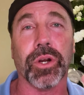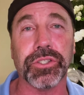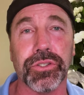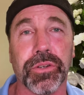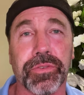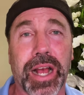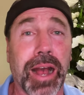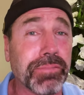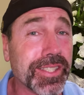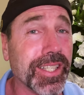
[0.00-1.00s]
What do you do for your,
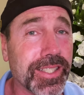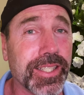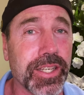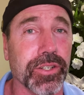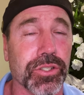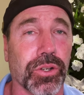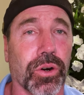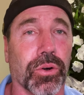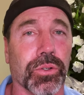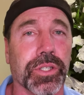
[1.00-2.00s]
I'm 60 years
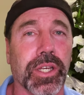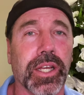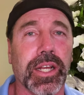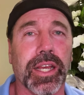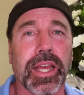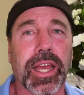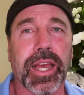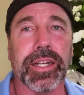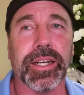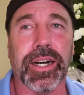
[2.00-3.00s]
old,
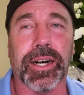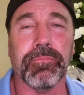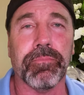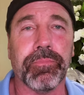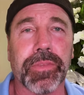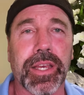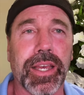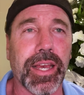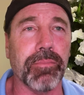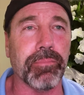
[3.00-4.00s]
and
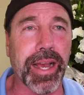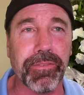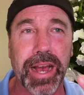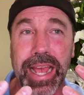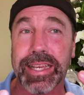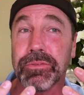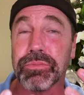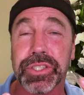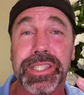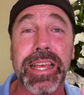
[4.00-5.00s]
I can
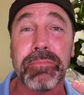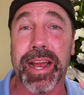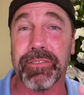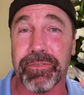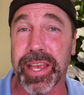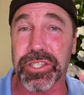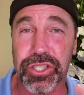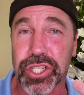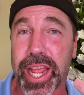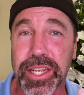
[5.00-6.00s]
see my face
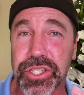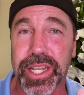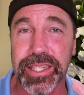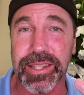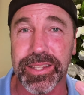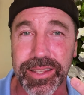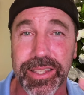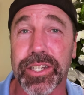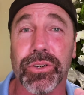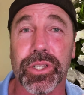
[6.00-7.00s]
changing
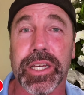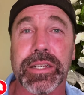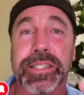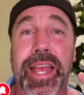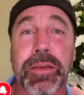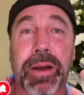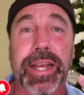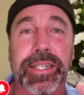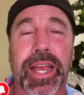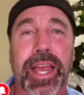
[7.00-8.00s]
literally day
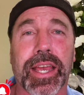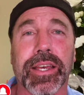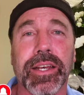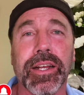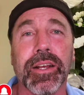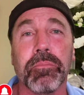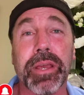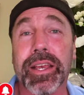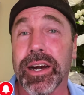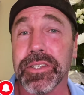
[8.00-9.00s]
by day
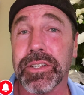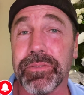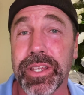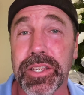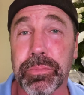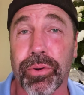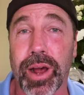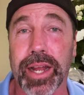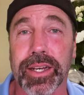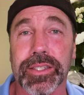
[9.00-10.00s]
because of these
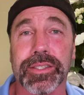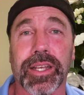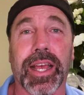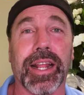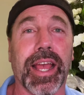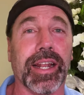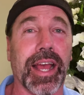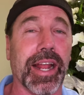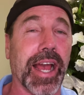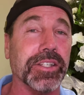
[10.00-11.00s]
products. And
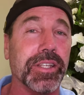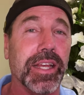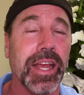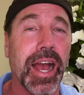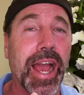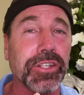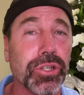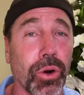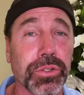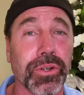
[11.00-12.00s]
I
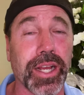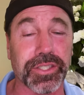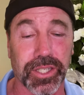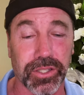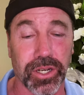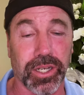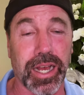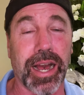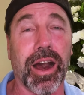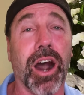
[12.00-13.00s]
told her, I said, look,
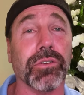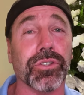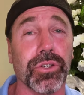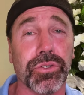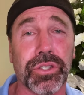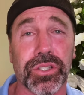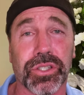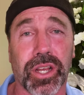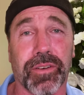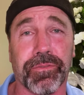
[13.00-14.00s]
I'll use the
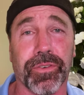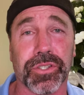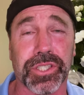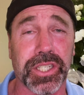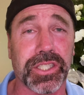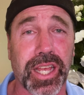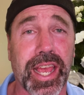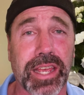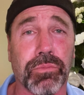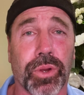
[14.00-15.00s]
stuff for 6 to
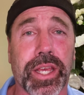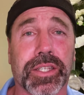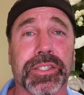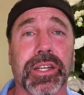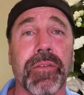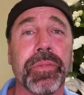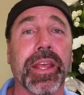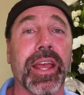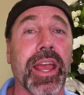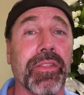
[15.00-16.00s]
8 weeks,
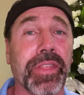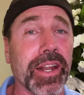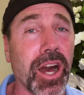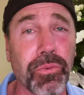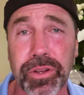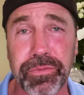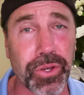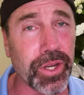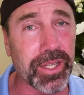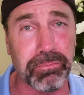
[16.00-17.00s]
and then I'll
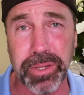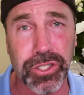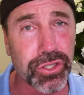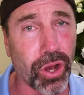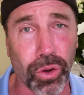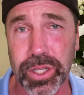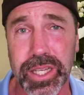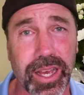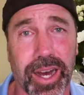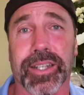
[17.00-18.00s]
review it and be
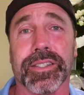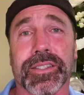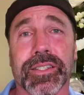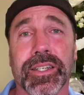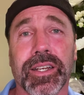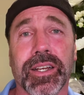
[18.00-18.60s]
totally honest.